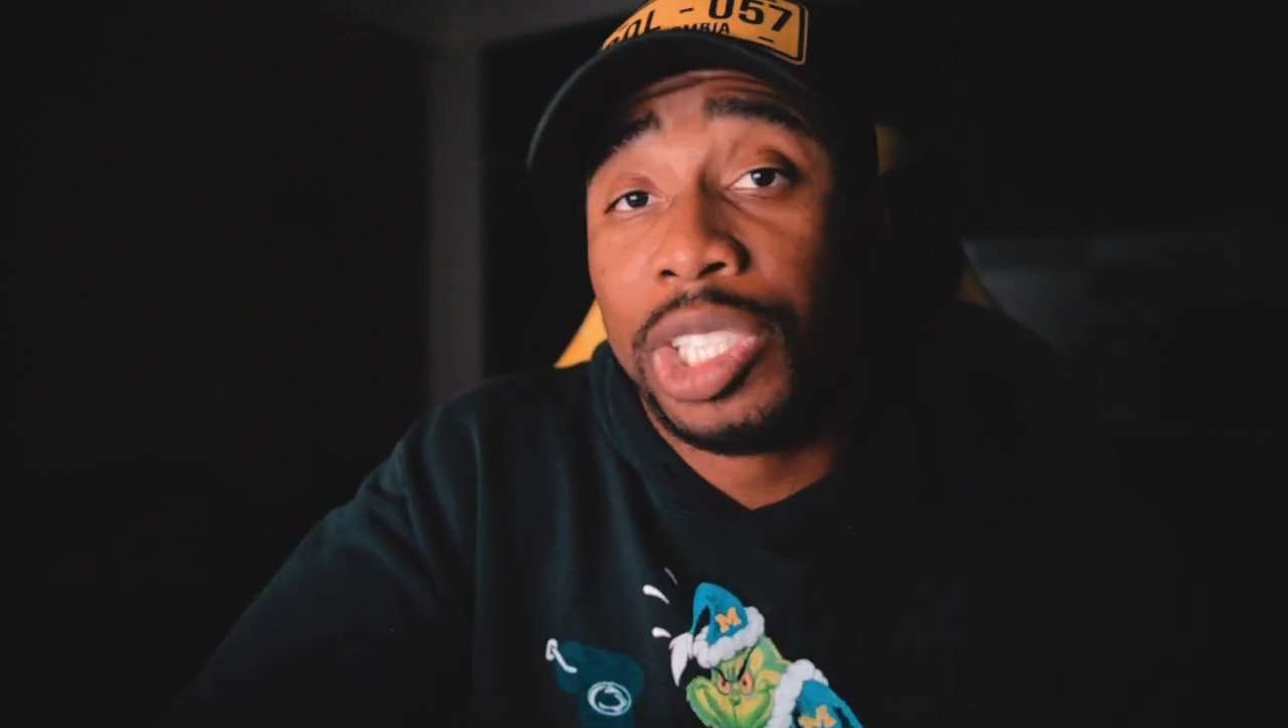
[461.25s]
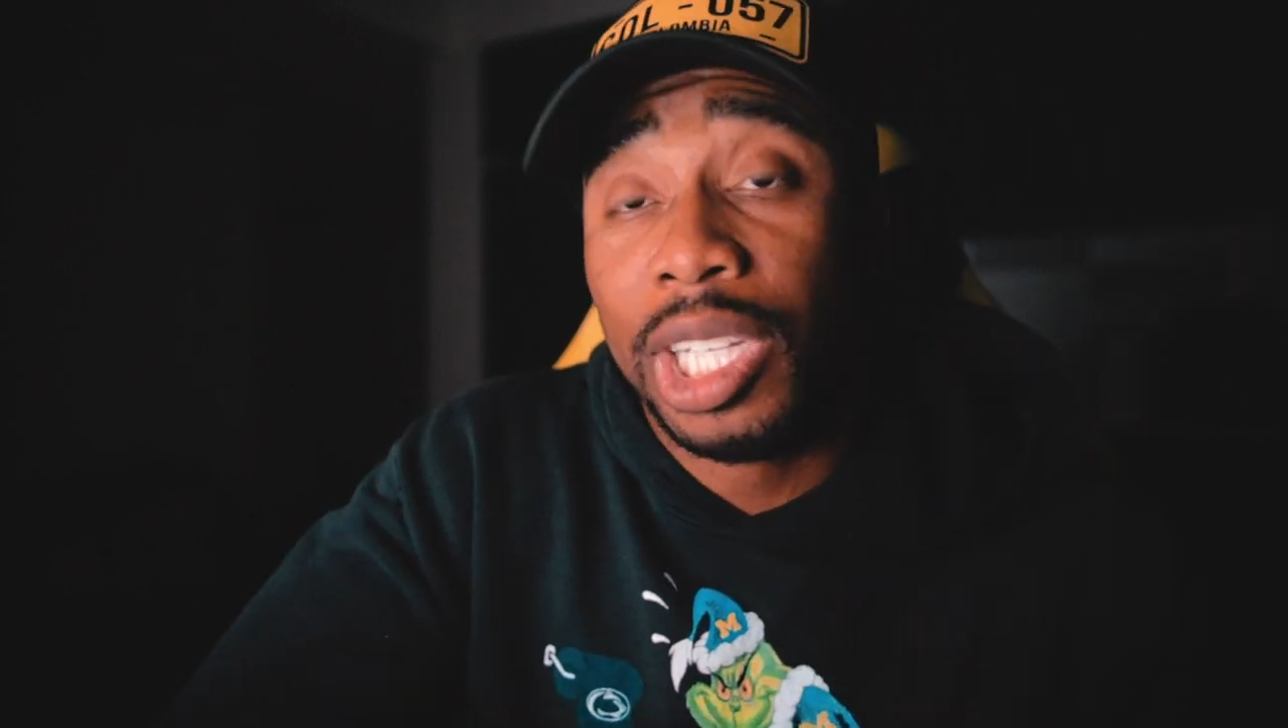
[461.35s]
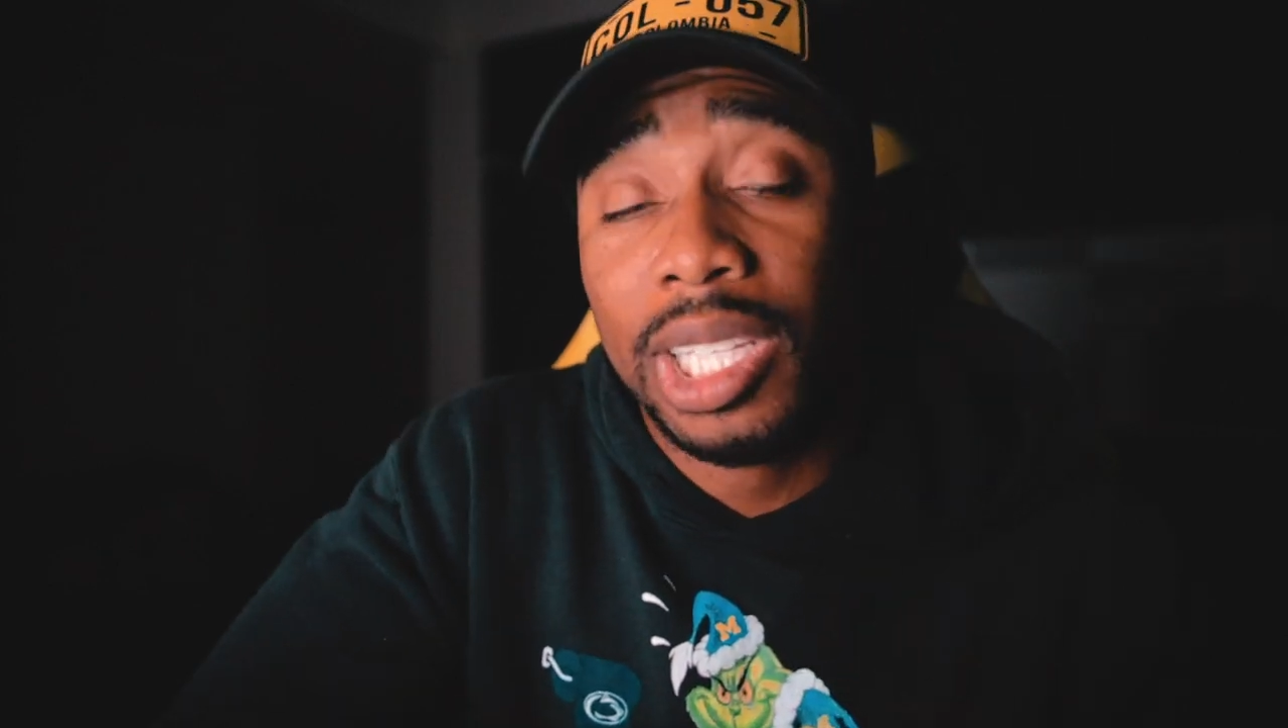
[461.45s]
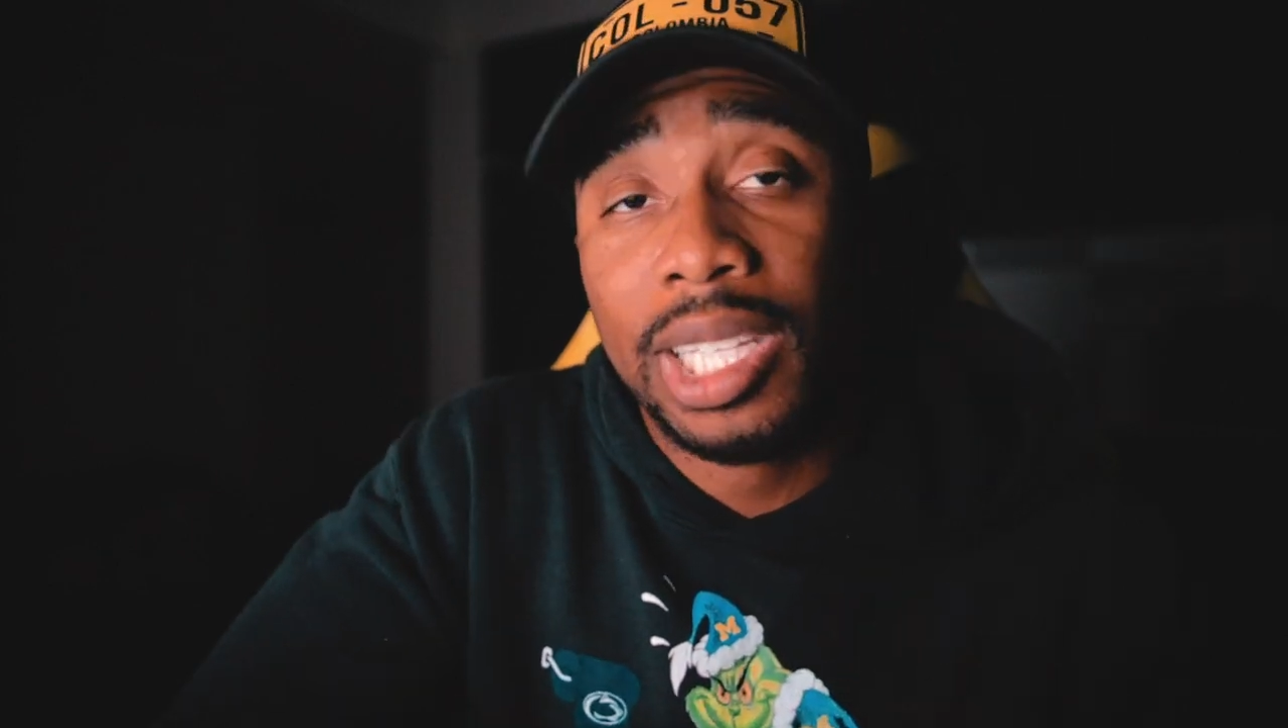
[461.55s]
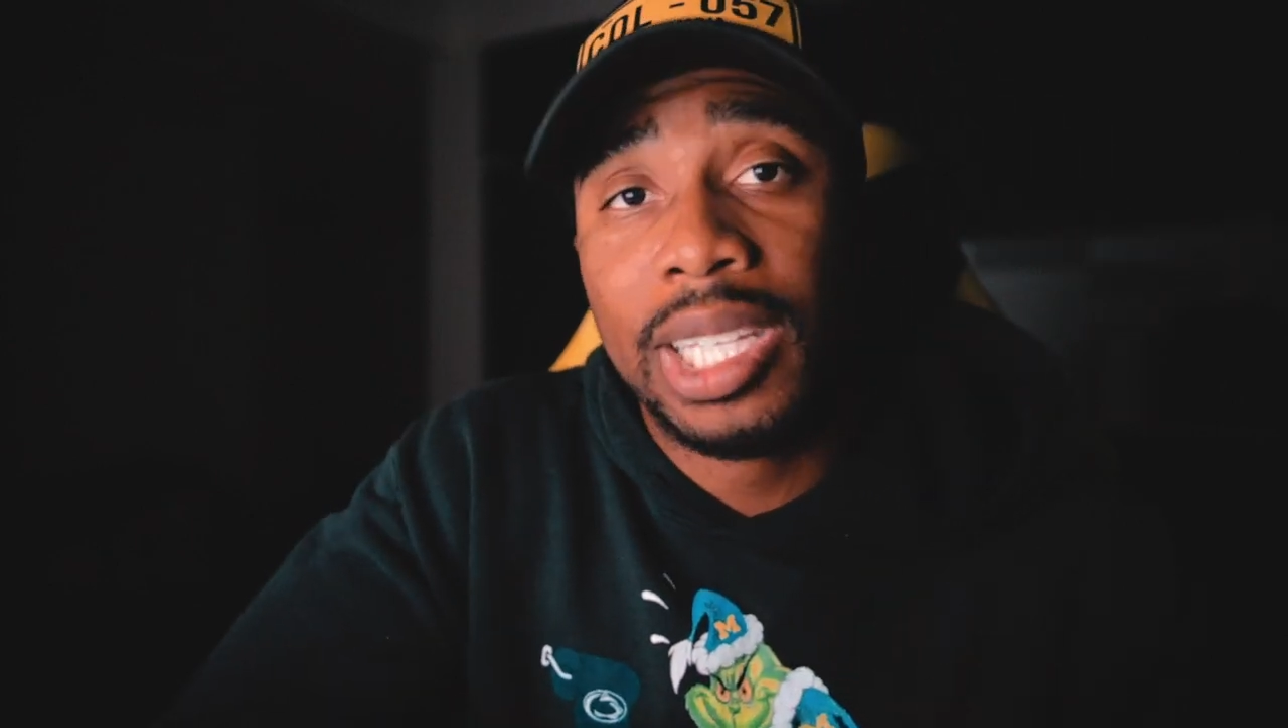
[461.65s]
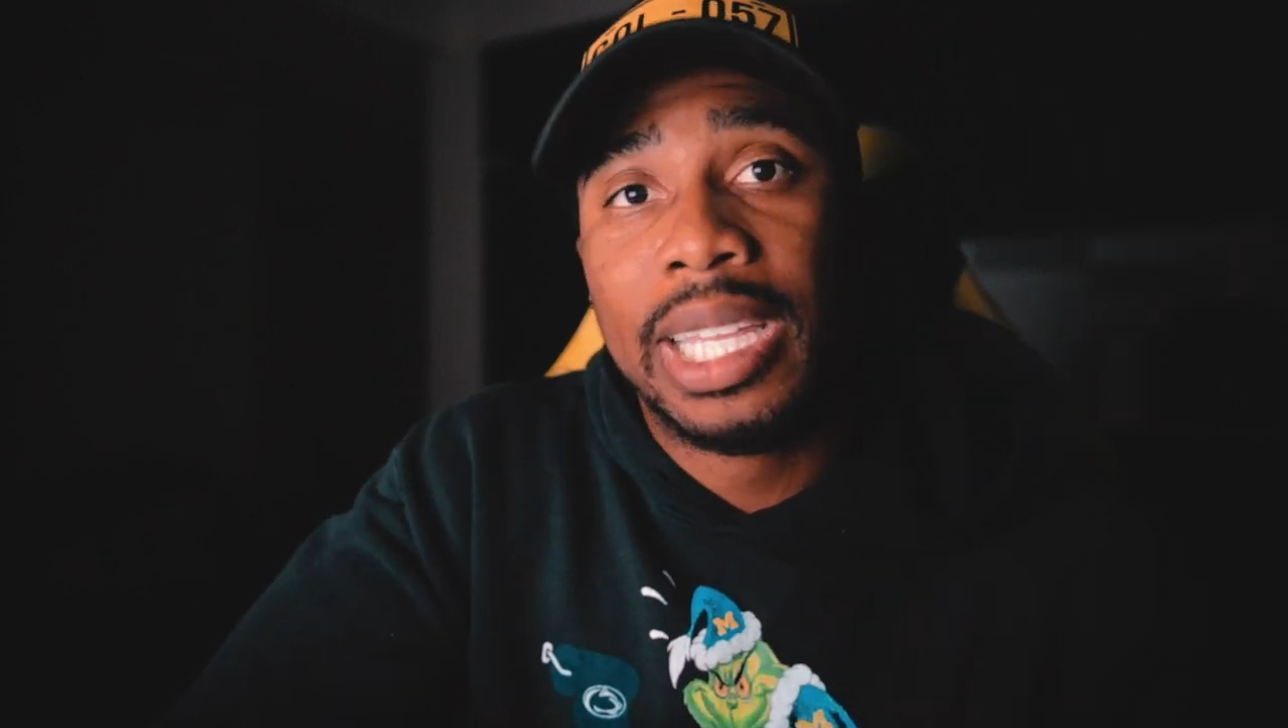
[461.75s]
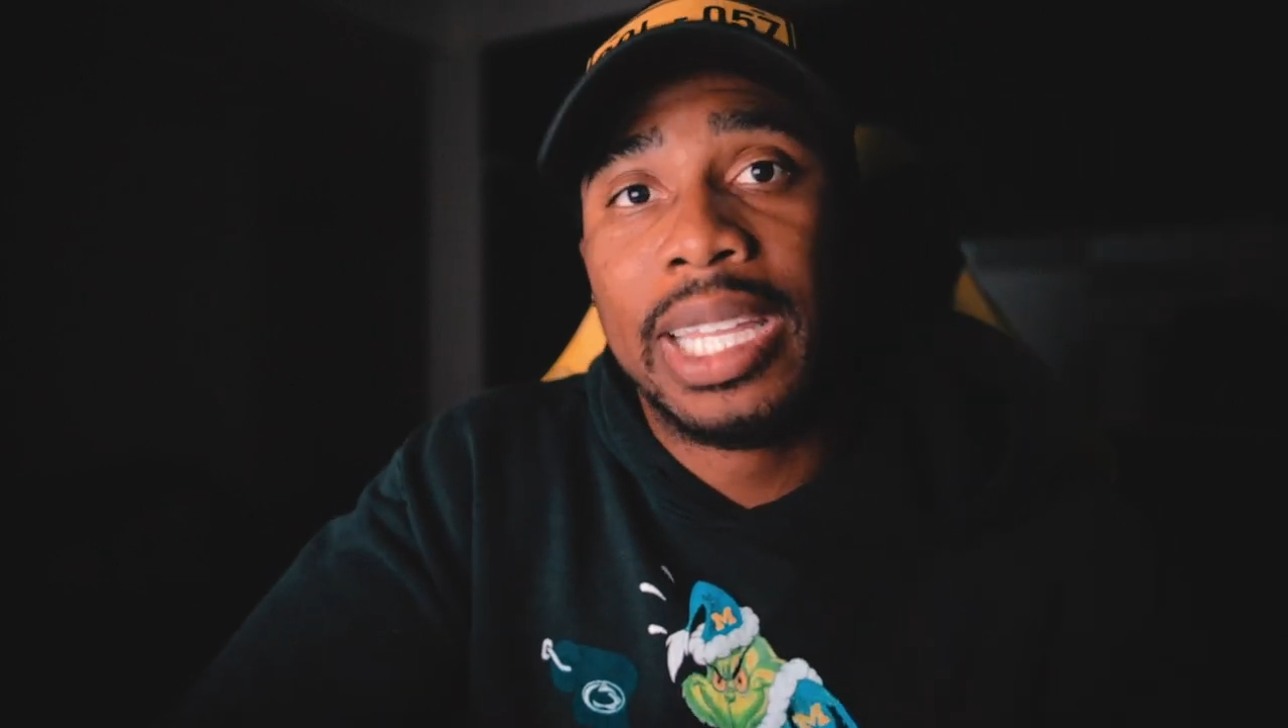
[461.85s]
chilling,